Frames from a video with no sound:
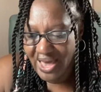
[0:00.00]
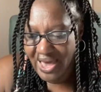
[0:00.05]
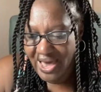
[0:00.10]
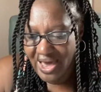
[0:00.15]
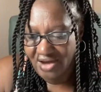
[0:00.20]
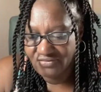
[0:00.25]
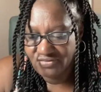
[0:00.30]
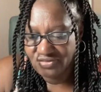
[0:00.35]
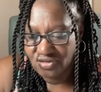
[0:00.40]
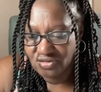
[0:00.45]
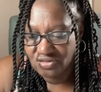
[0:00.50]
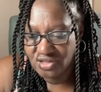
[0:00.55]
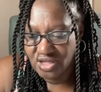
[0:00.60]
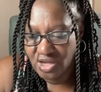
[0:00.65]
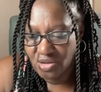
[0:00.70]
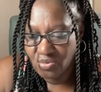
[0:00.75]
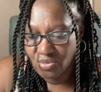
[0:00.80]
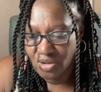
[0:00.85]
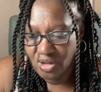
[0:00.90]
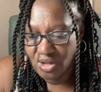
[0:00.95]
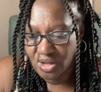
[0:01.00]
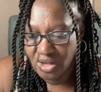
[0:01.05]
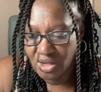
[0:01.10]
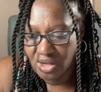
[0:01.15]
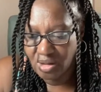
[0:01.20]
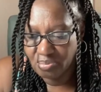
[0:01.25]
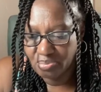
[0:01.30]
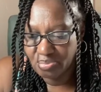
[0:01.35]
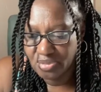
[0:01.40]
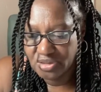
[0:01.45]
after they were
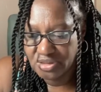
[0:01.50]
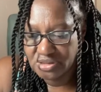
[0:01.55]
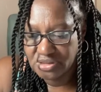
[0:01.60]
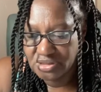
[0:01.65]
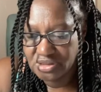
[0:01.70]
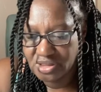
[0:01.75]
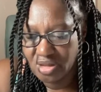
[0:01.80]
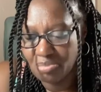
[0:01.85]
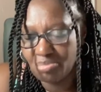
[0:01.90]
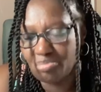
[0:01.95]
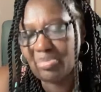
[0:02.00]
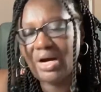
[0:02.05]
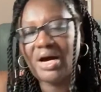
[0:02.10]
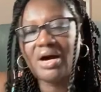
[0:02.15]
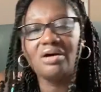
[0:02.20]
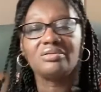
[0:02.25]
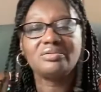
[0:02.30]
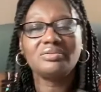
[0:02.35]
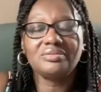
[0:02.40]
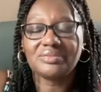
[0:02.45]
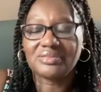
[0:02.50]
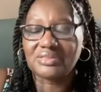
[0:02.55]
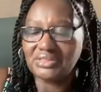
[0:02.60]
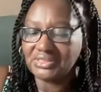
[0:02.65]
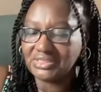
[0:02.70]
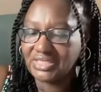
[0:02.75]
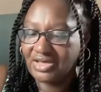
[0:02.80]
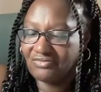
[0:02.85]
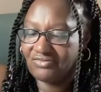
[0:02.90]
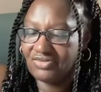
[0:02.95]
compassed about
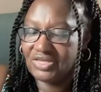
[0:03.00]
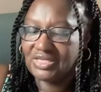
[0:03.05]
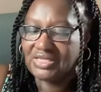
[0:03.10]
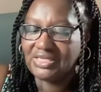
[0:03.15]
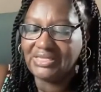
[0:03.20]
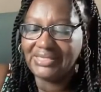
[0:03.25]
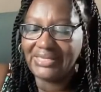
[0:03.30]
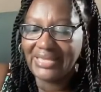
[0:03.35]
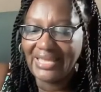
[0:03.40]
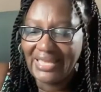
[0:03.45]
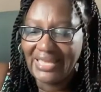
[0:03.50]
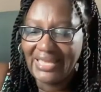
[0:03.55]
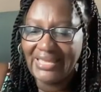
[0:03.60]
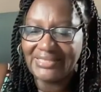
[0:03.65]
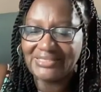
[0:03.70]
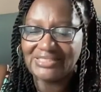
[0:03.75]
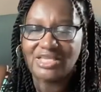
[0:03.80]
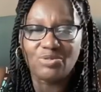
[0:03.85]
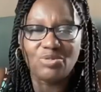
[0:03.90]
seven days.